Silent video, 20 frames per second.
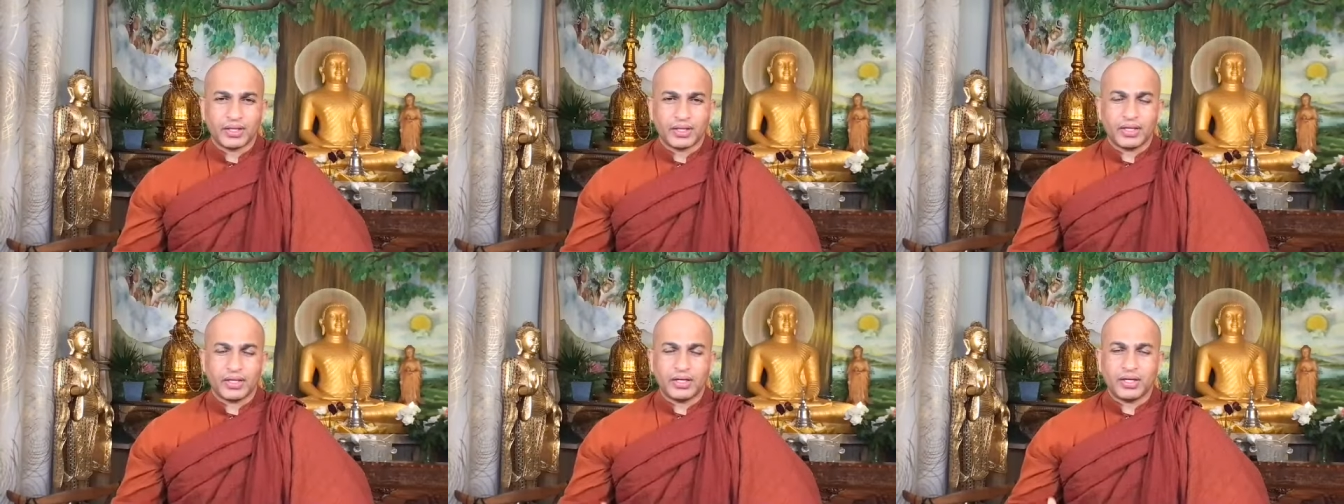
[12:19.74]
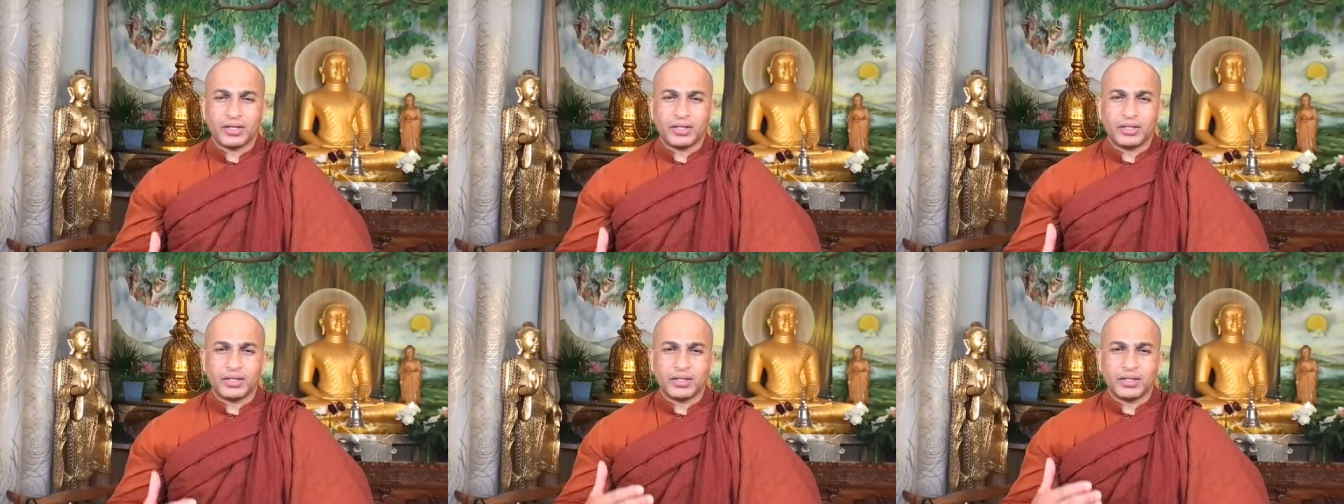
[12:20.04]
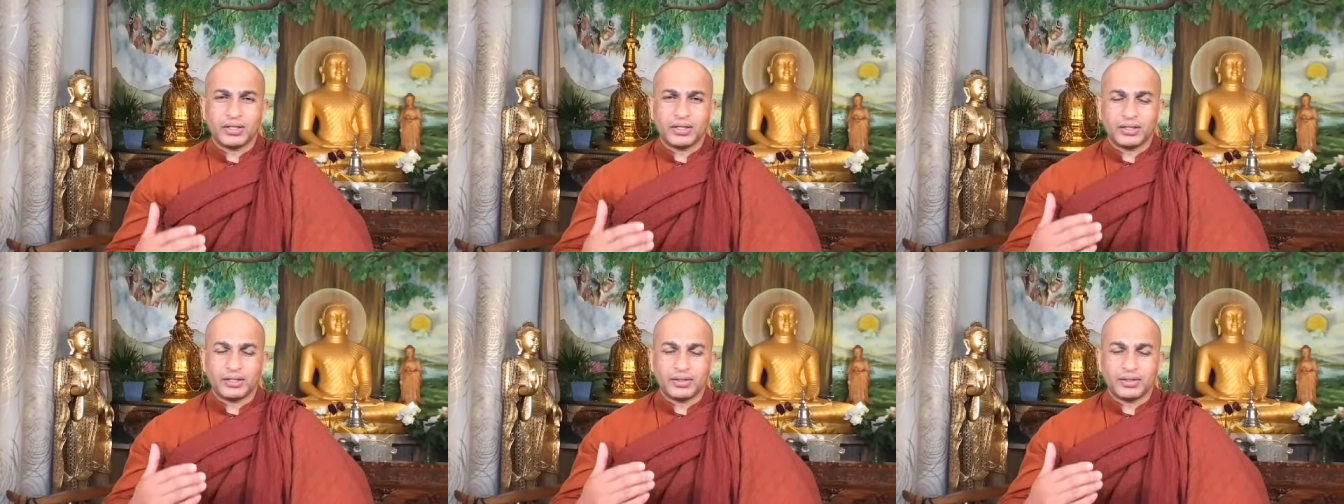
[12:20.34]
And
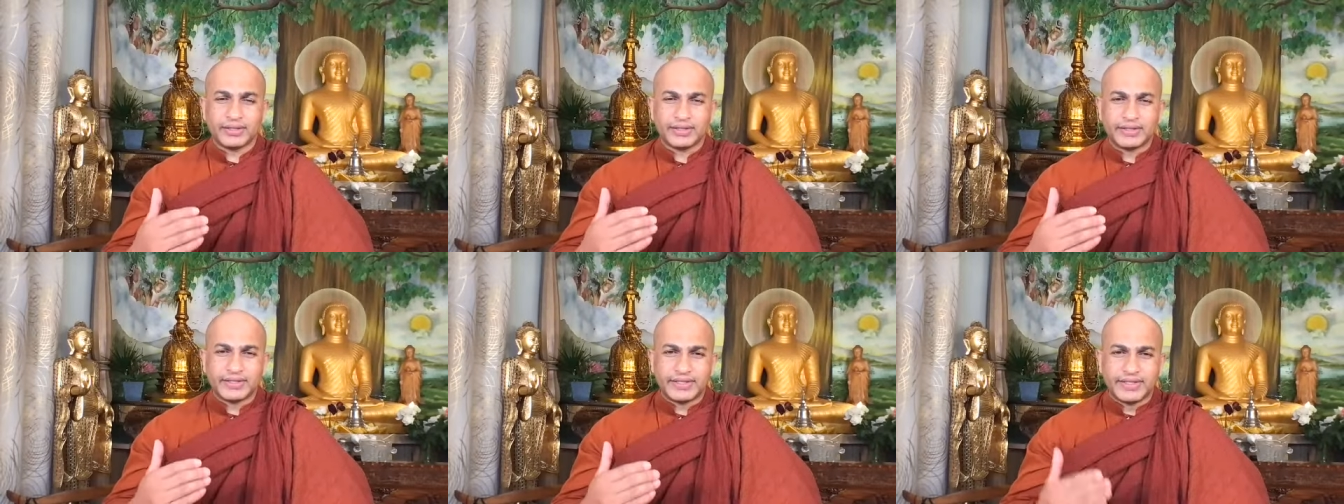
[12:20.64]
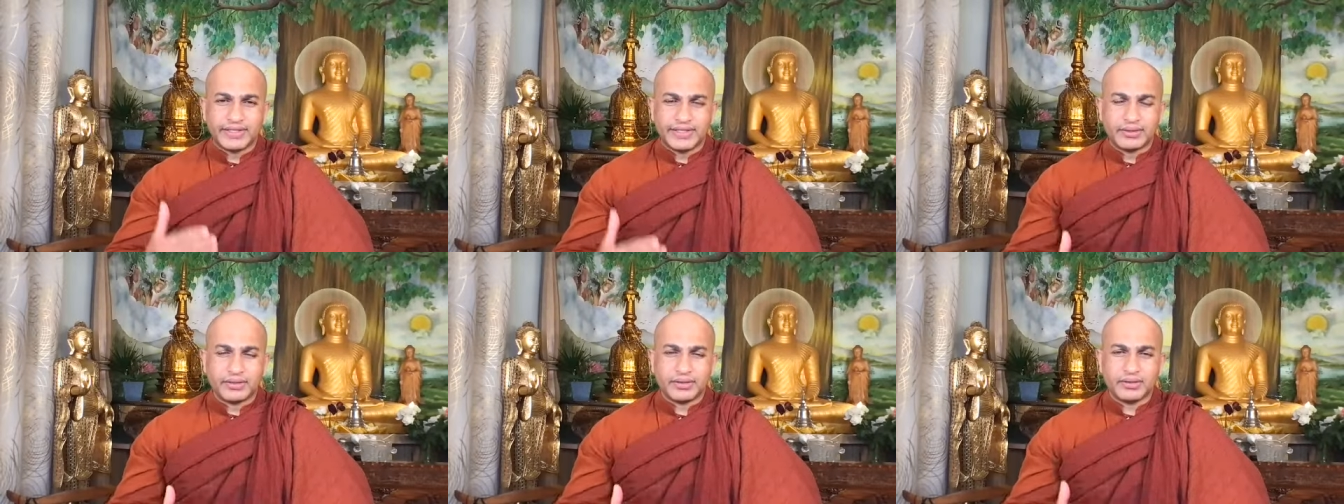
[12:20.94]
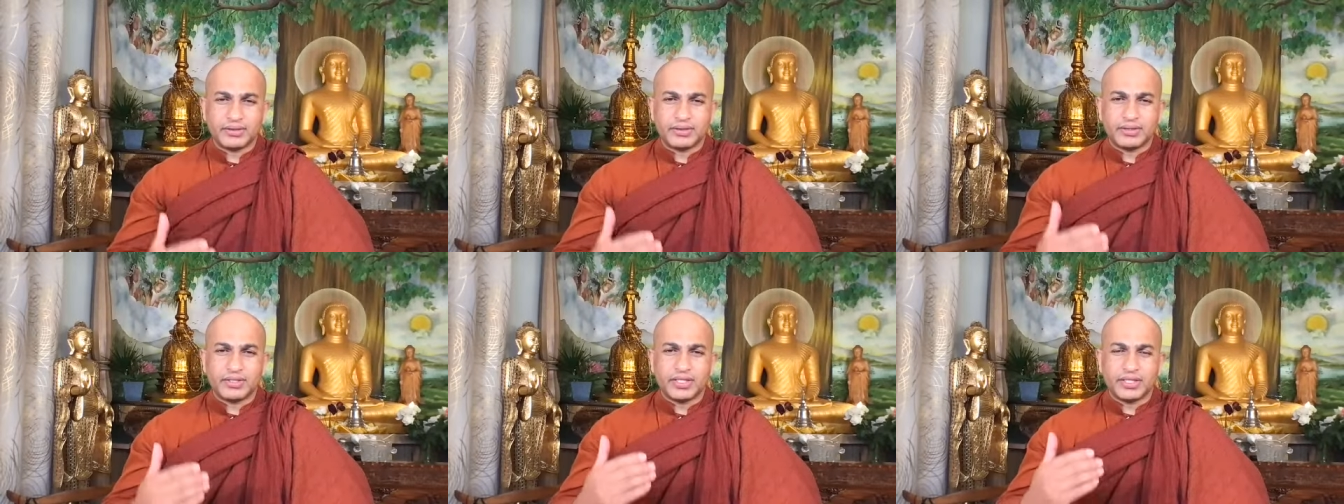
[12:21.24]

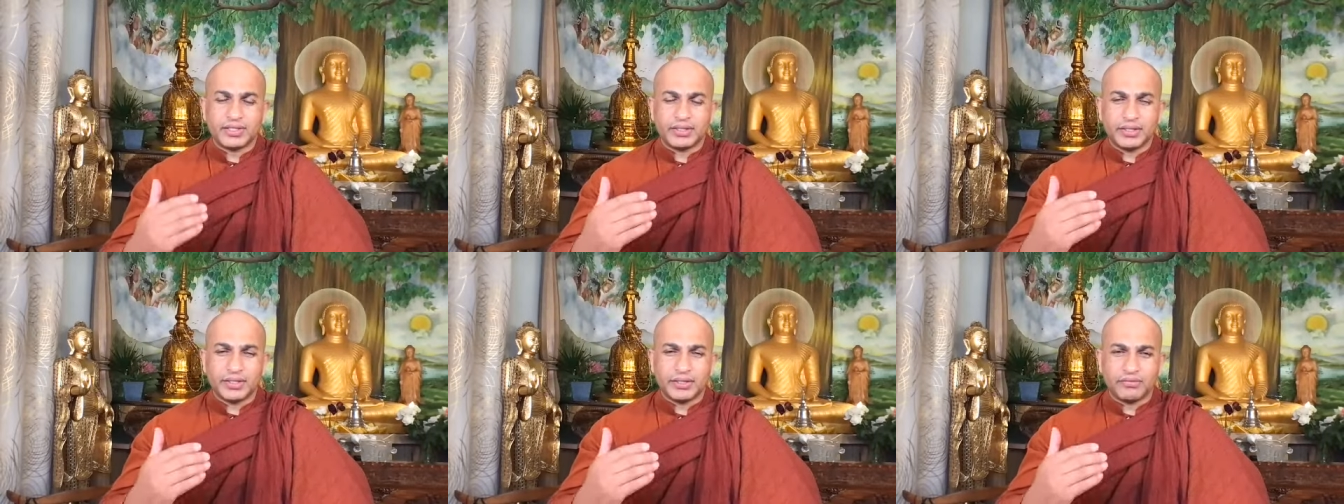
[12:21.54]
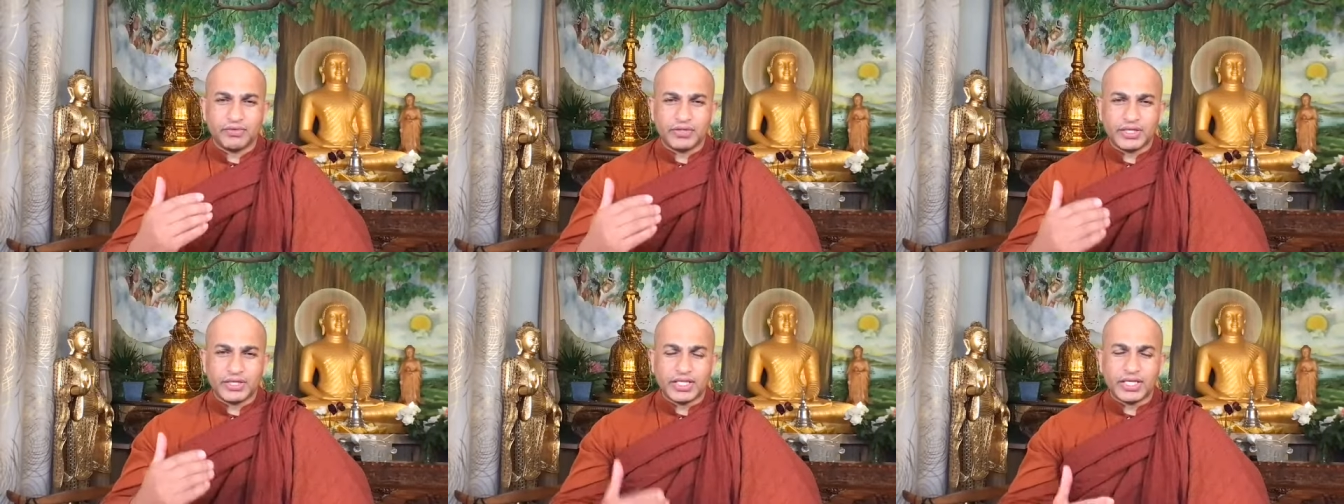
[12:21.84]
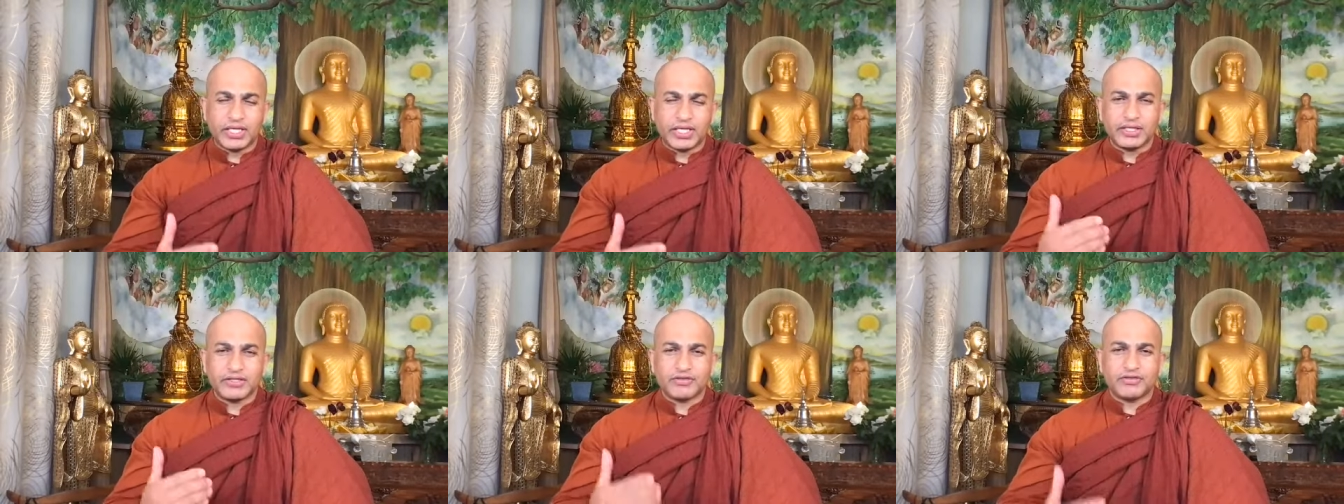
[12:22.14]
within